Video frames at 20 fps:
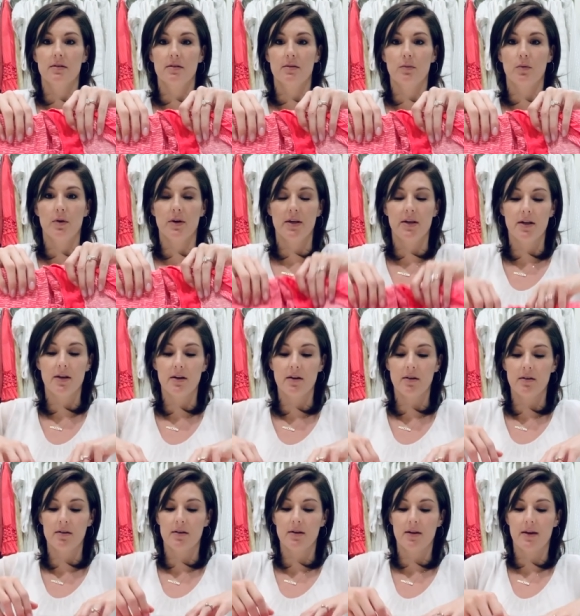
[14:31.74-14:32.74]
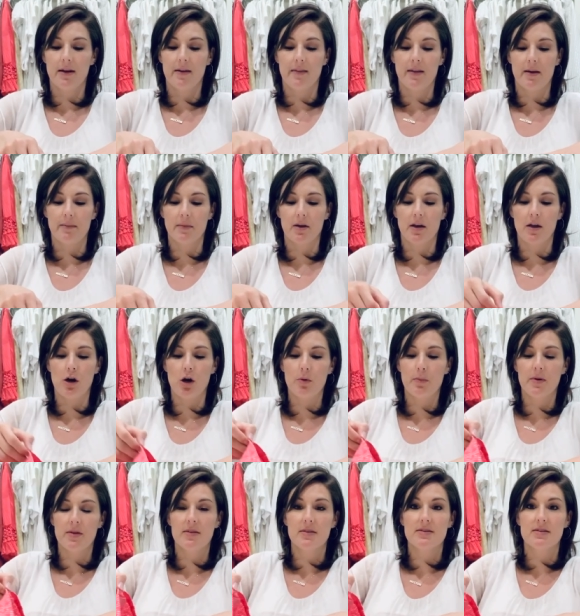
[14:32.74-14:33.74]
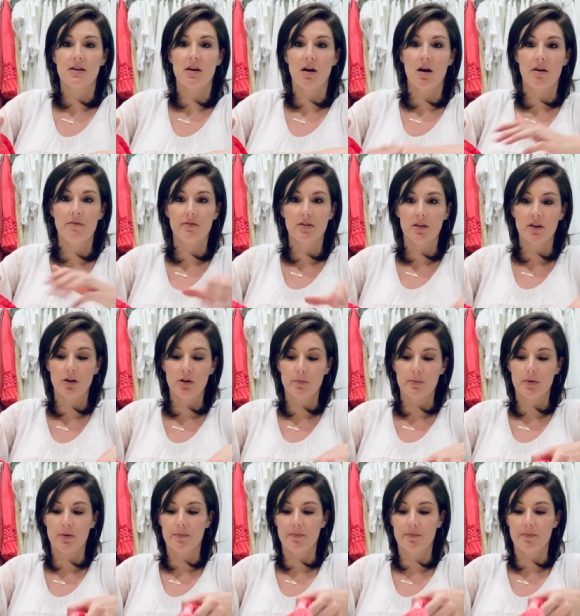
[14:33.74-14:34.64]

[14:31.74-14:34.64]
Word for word: We're here, and then I'm gonna open this envelope